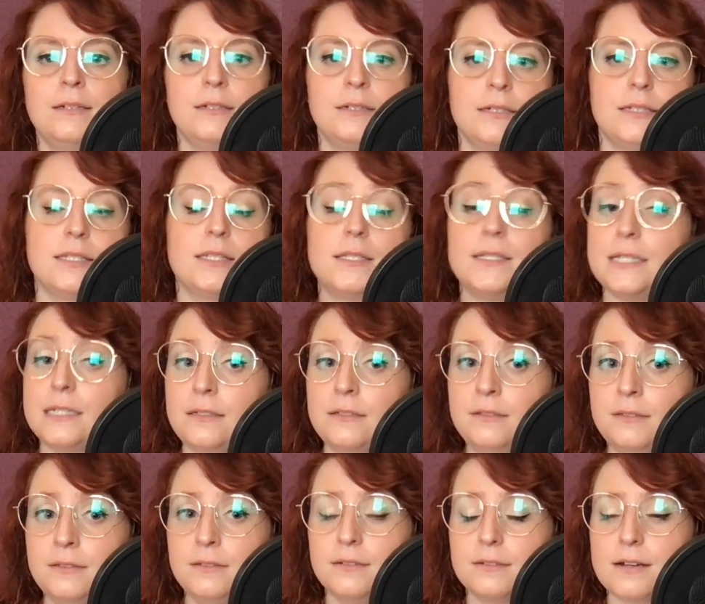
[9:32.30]

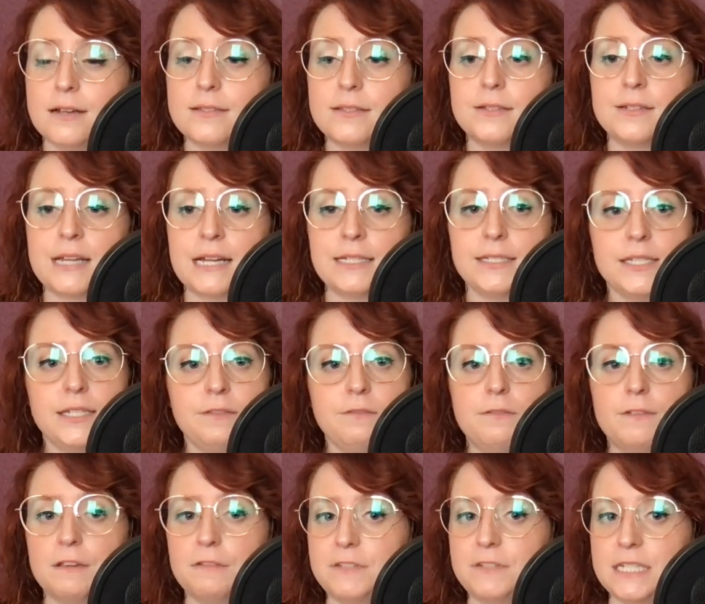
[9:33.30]
Still, as the
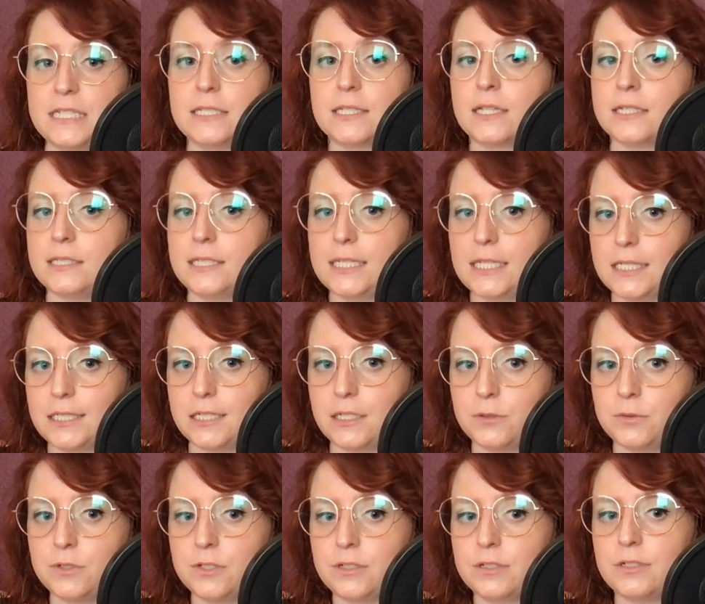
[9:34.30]
1950s
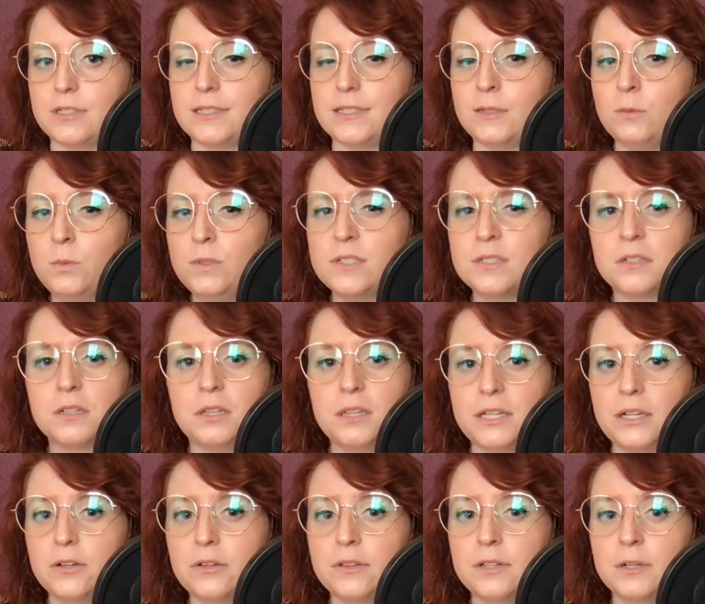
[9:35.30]
continued, it was
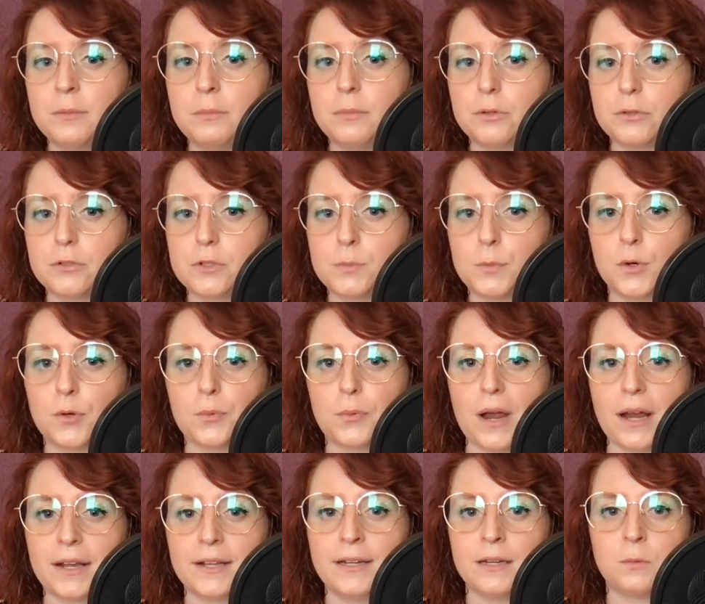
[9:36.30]
clear that a motorsport
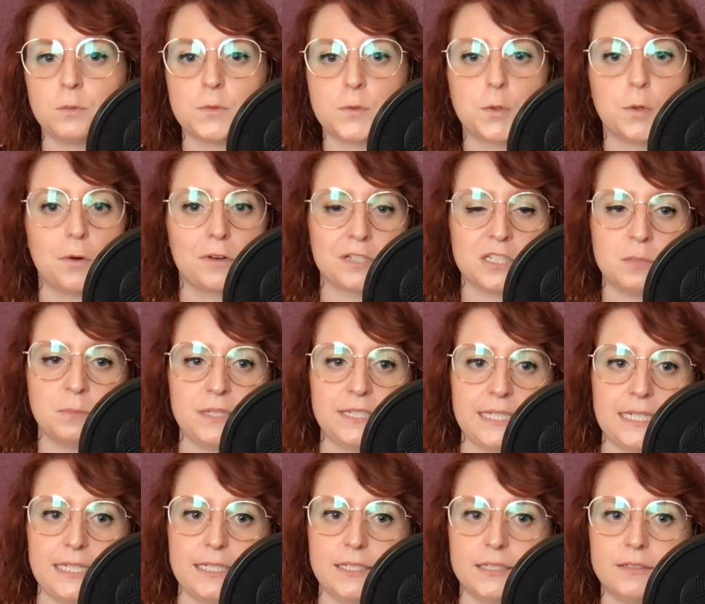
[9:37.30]
reckoning was going to be
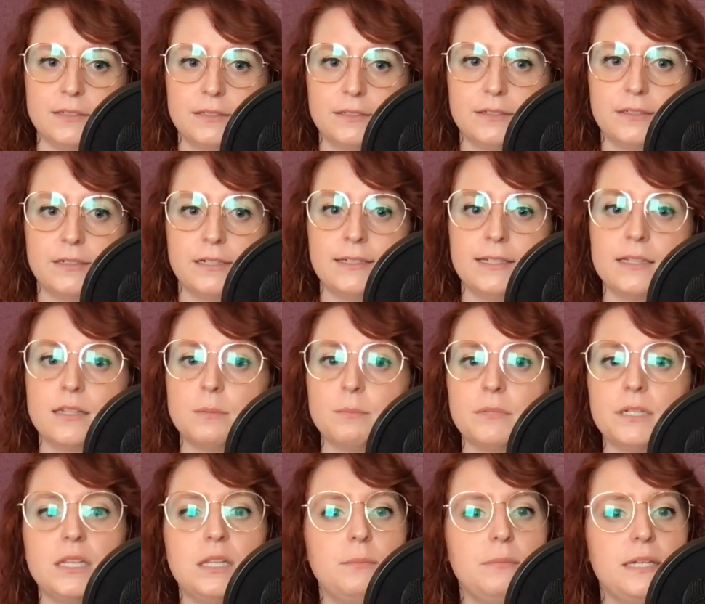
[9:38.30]
needed, and that the
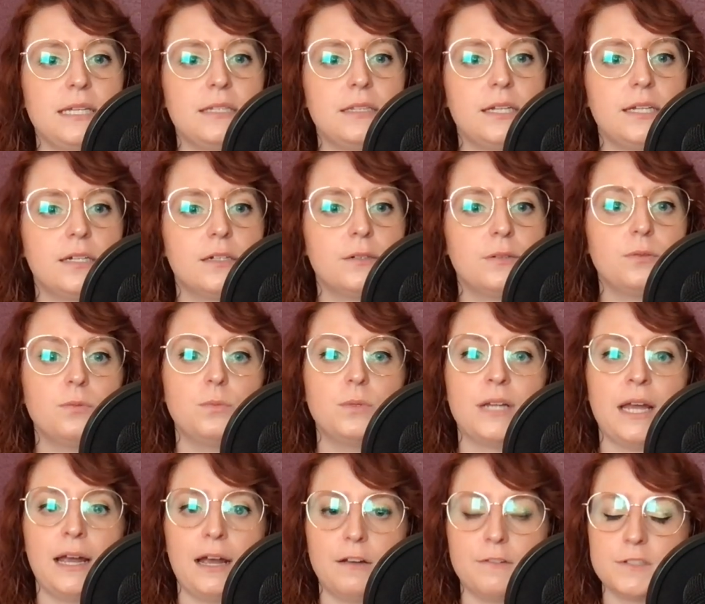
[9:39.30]
Mille Miglia would
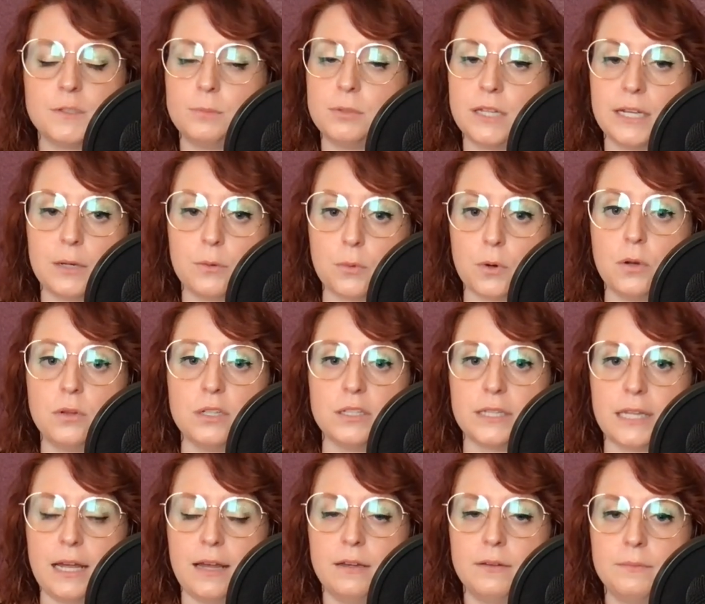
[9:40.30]
have to play a role in
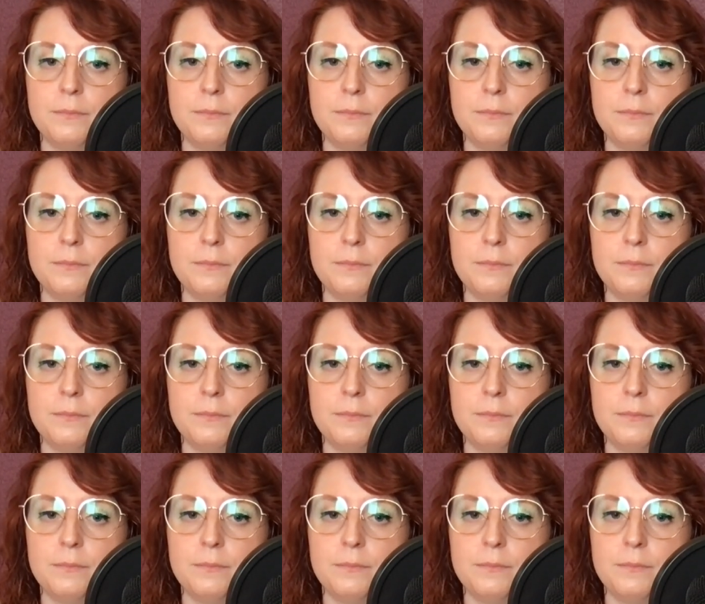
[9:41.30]
that.